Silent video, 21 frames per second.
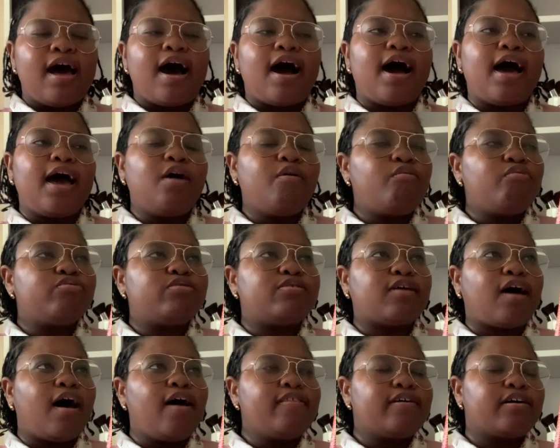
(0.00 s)
I
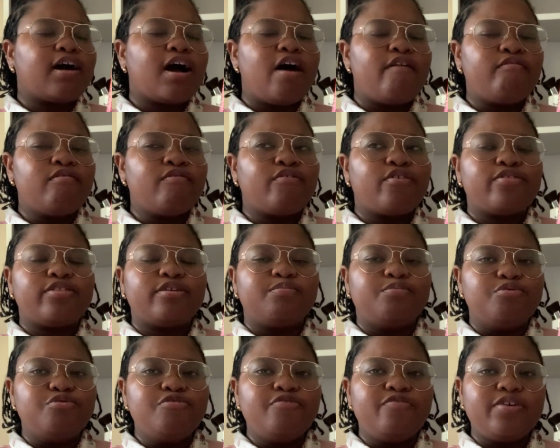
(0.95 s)
saw the cover for the
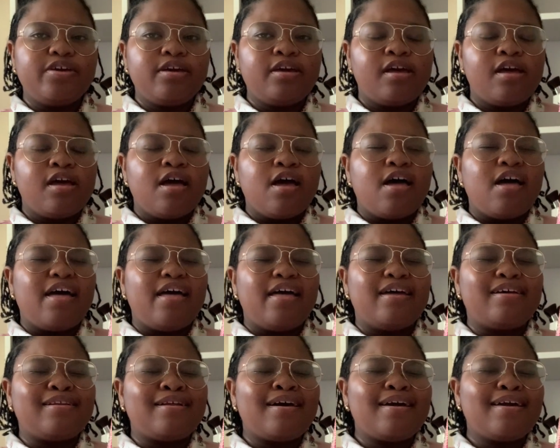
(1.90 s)
movie,
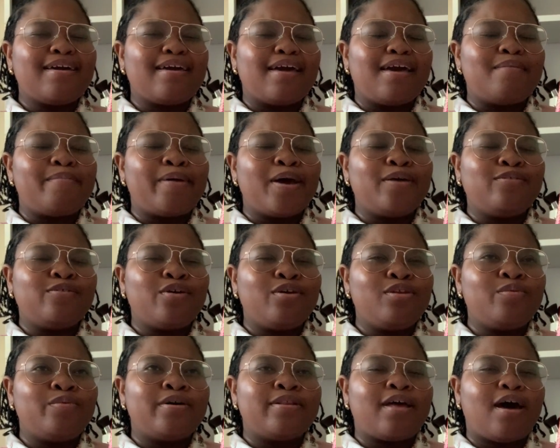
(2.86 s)
And like, am I the
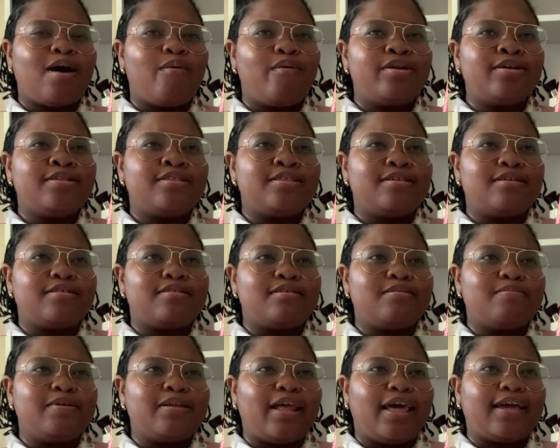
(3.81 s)
only one that wanted to
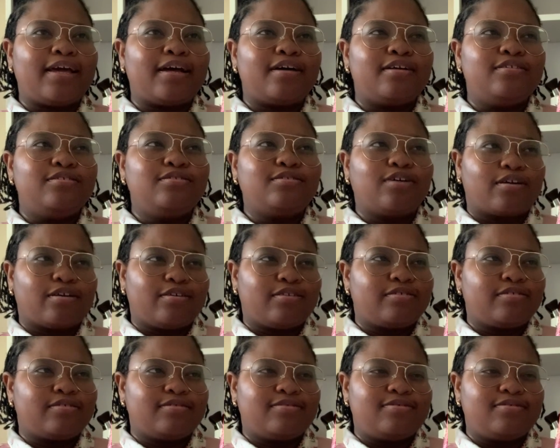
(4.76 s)
be like a
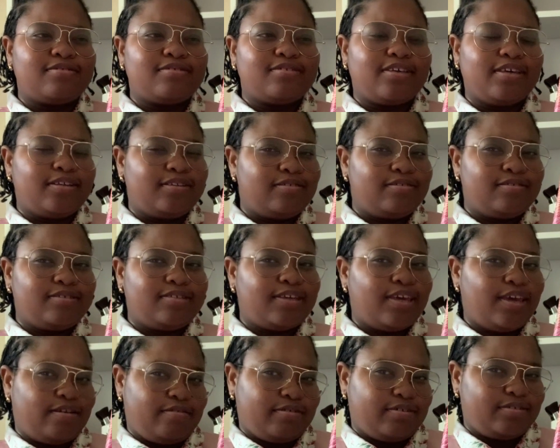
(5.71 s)
darker skinned
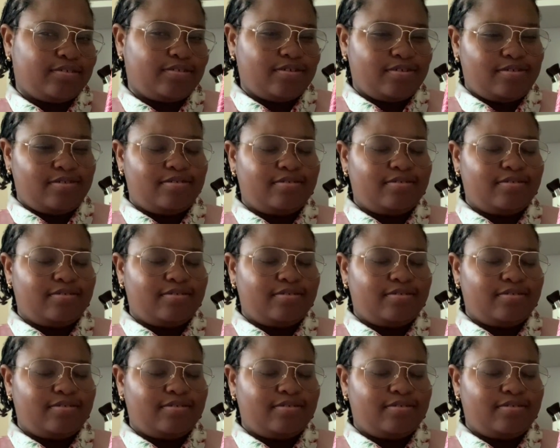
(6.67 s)
character?